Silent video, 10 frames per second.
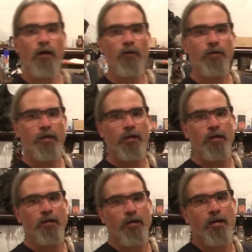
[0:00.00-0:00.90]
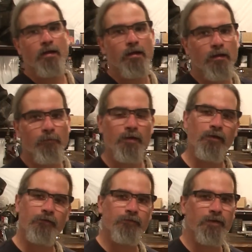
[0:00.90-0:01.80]
Okay, may
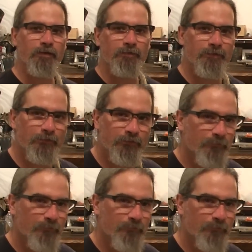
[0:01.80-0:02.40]
I say that this